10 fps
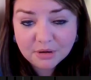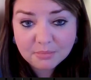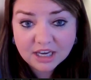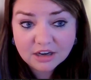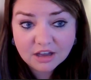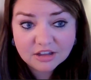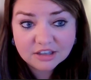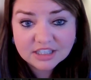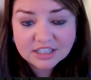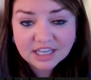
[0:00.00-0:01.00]
or it might not
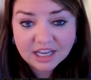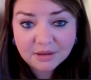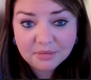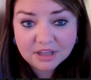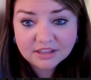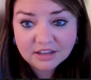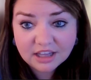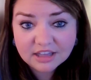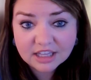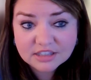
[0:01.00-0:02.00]
look the same.
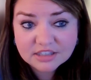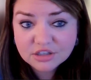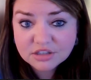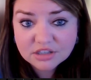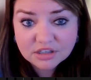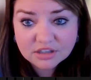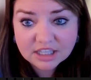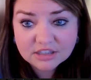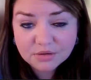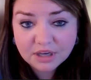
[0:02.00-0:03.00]
And
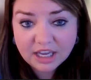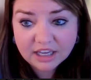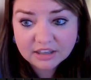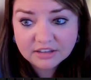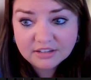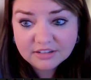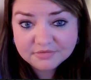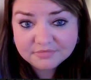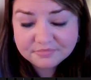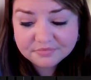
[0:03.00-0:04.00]
that's okay.
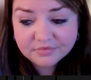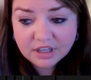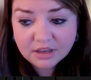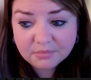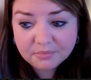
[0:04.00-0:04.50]
Yeah.